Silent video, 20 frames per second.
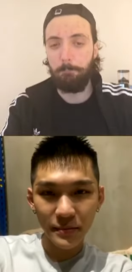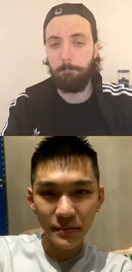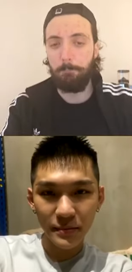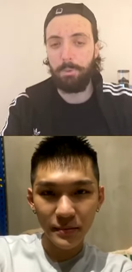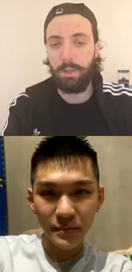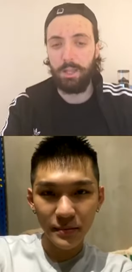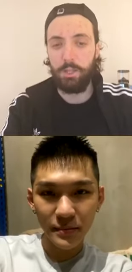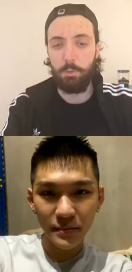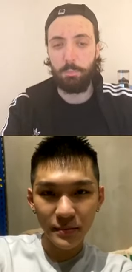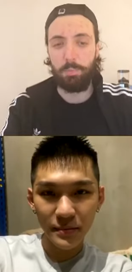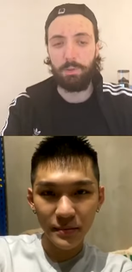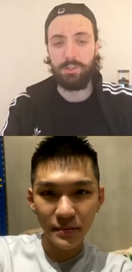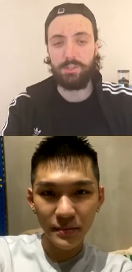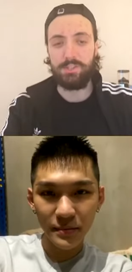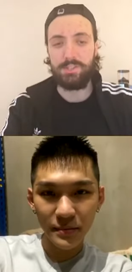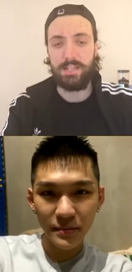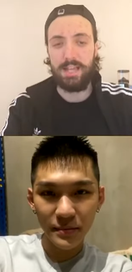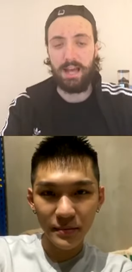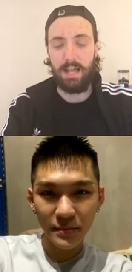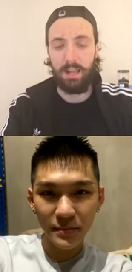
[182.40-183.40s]
Speaker 1: can you please
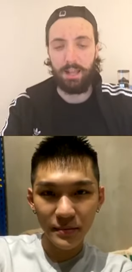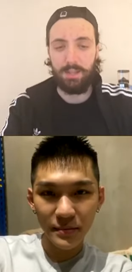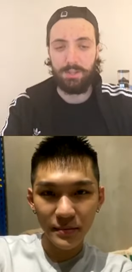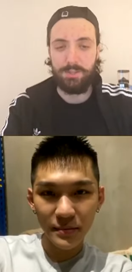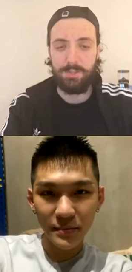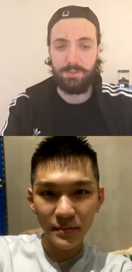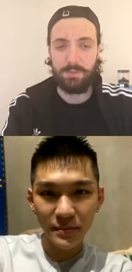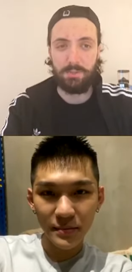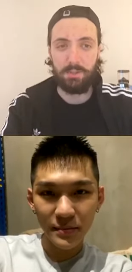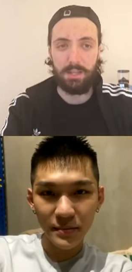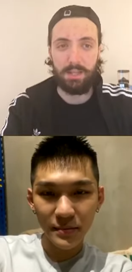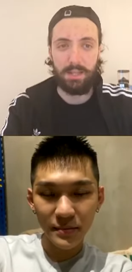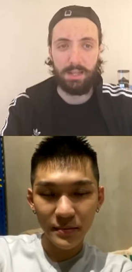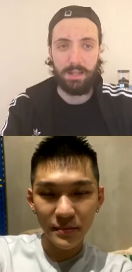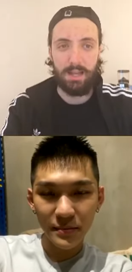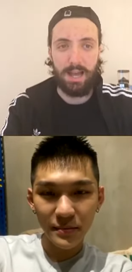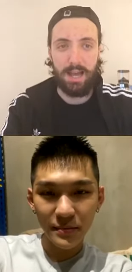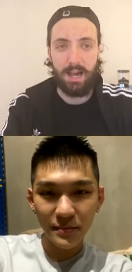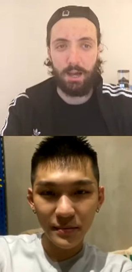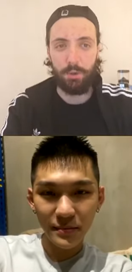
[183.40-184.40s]
tell us uh,
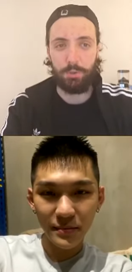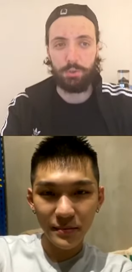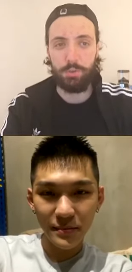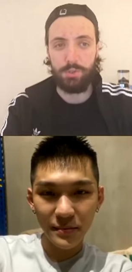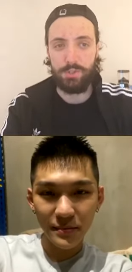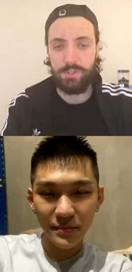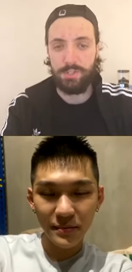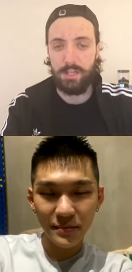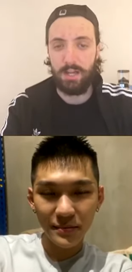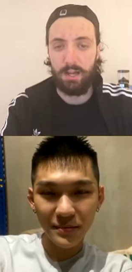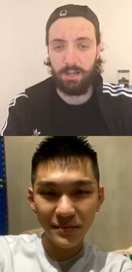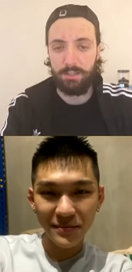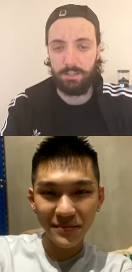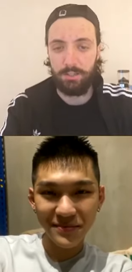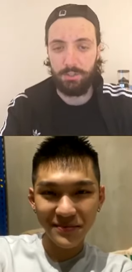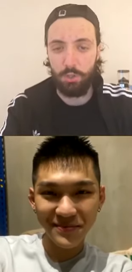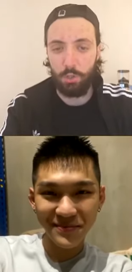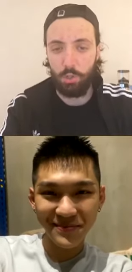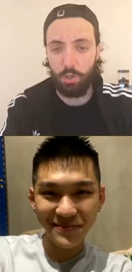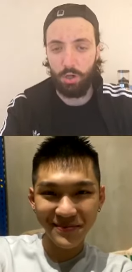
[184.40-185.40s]
how you started
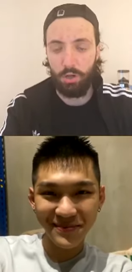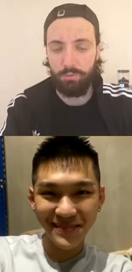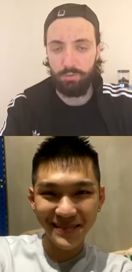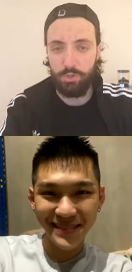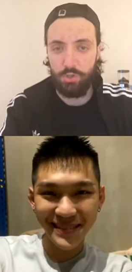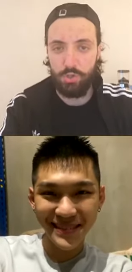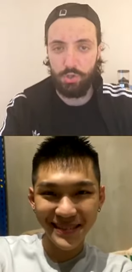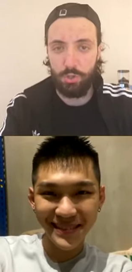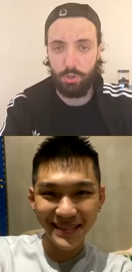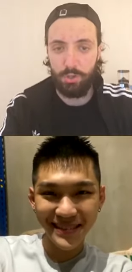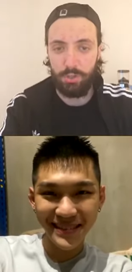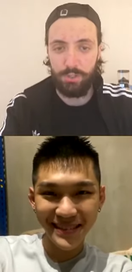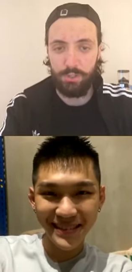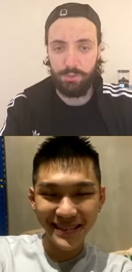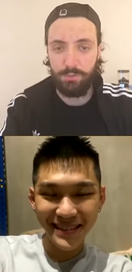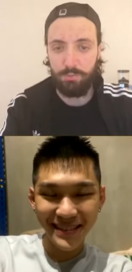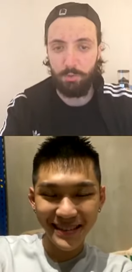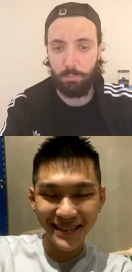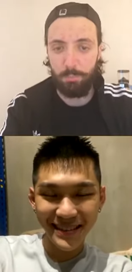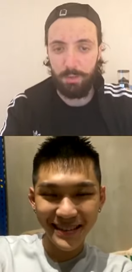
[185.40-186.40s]
your coffee journey
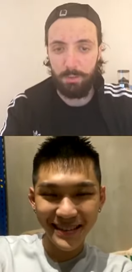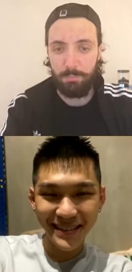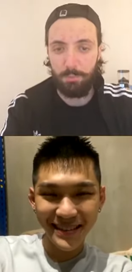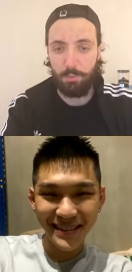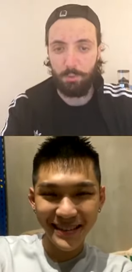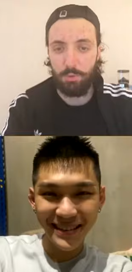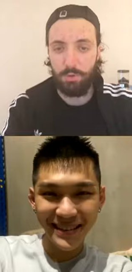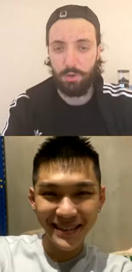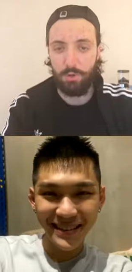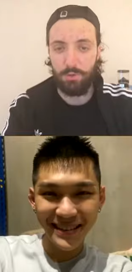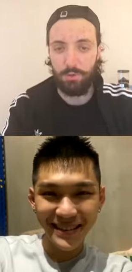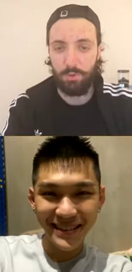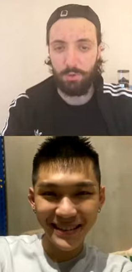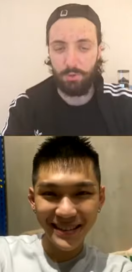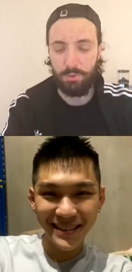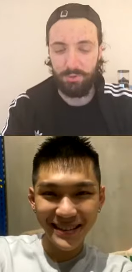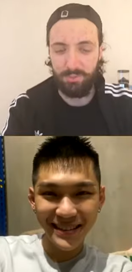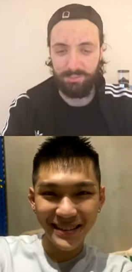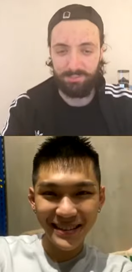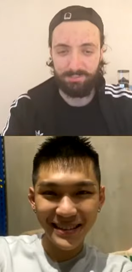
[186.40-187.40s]
for people who don't know?
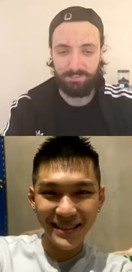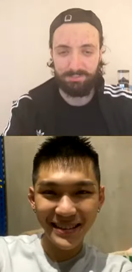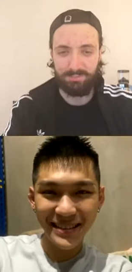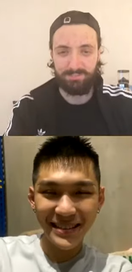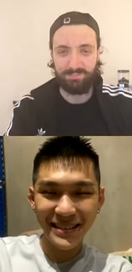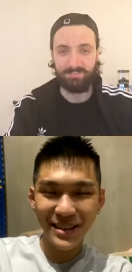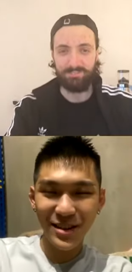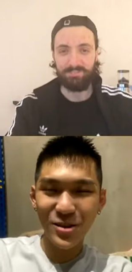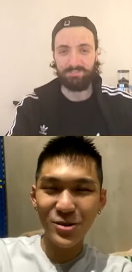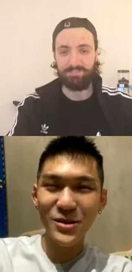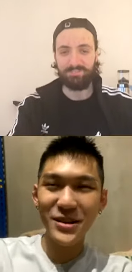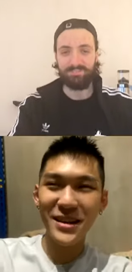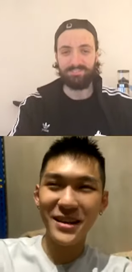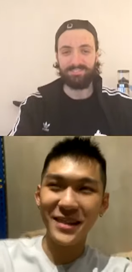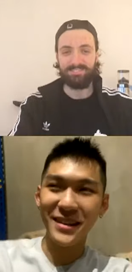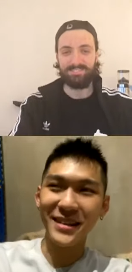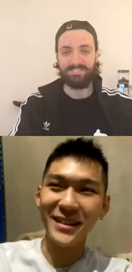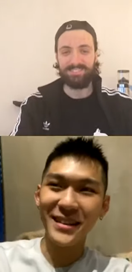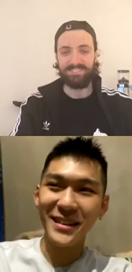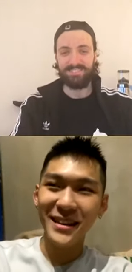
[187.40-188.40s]
Speaker 2: Okay,
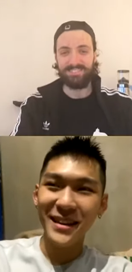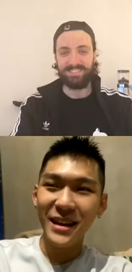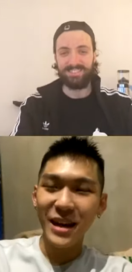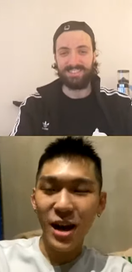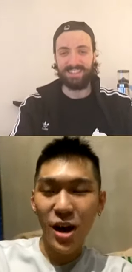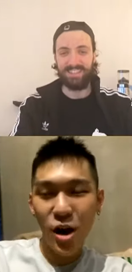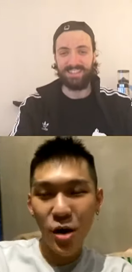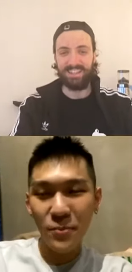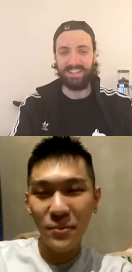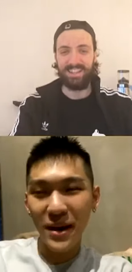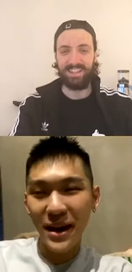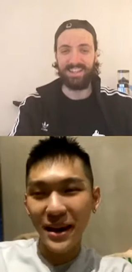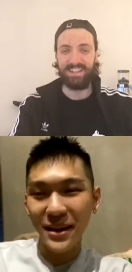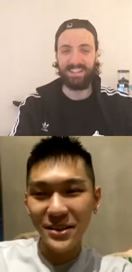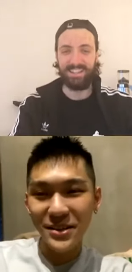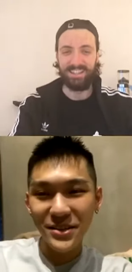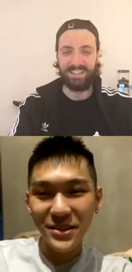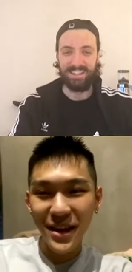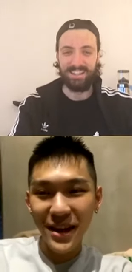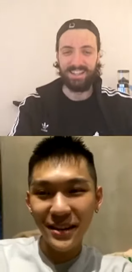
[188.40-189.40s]
um, I
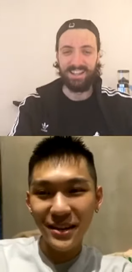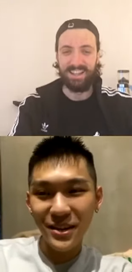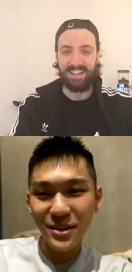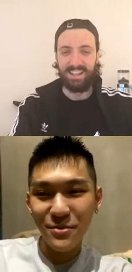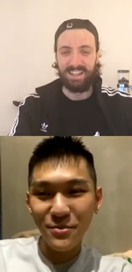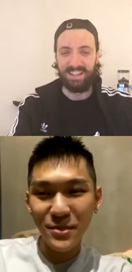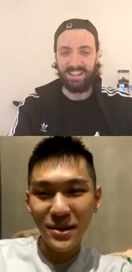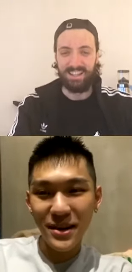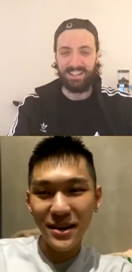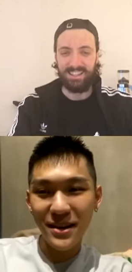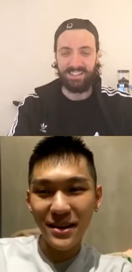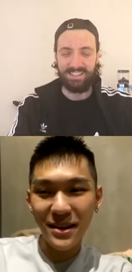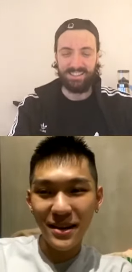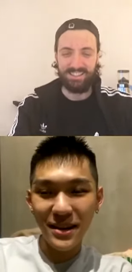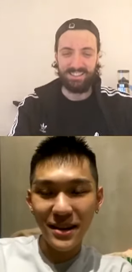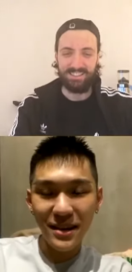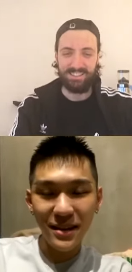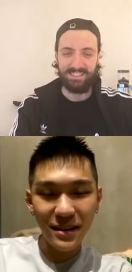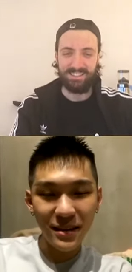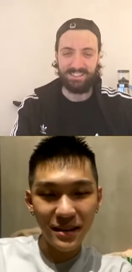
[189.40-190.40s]
started
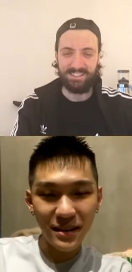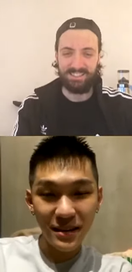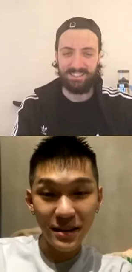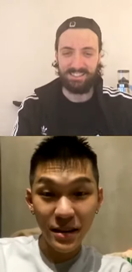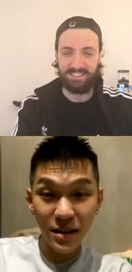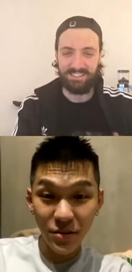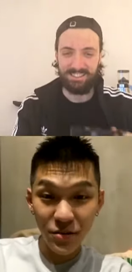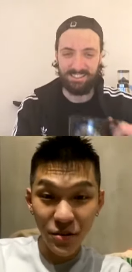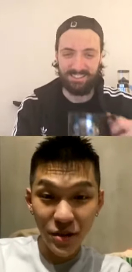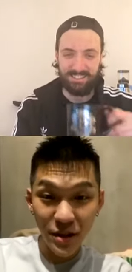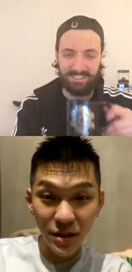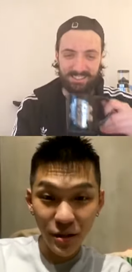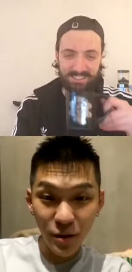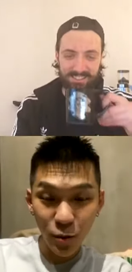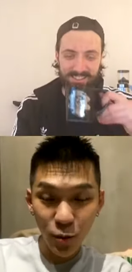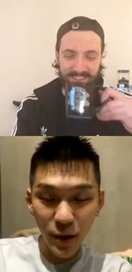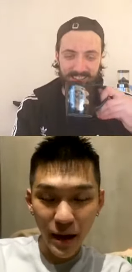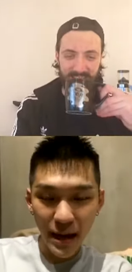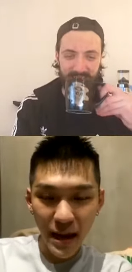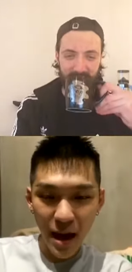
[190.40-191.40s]
my career
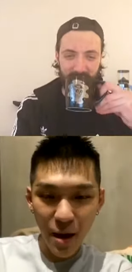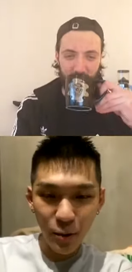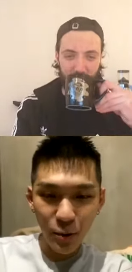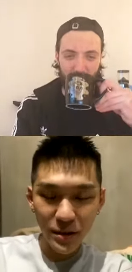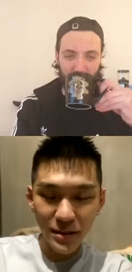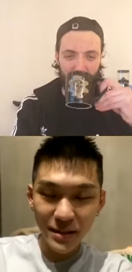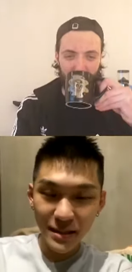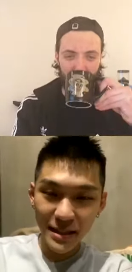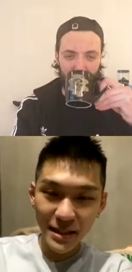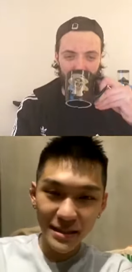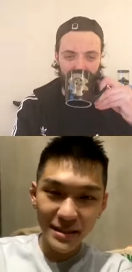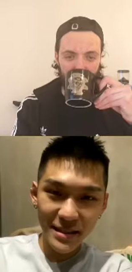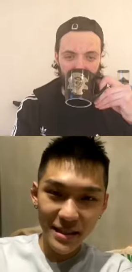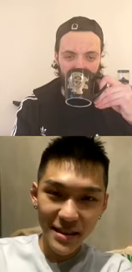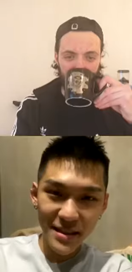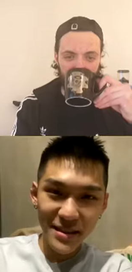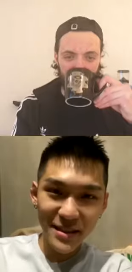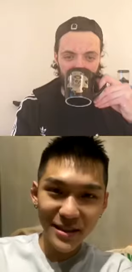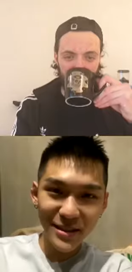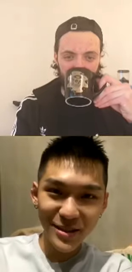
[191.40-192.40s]
when I was
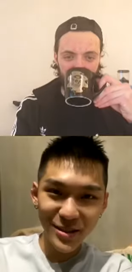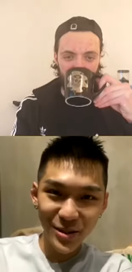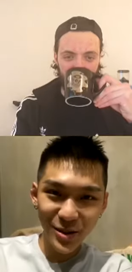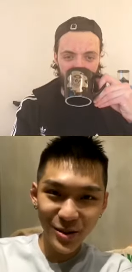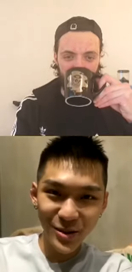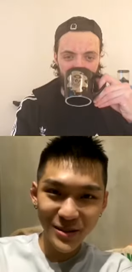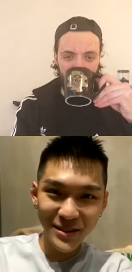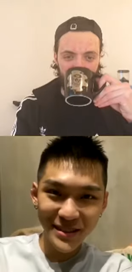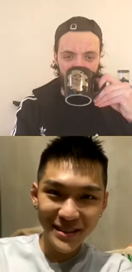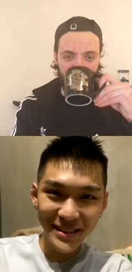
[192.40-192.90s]
16 years old.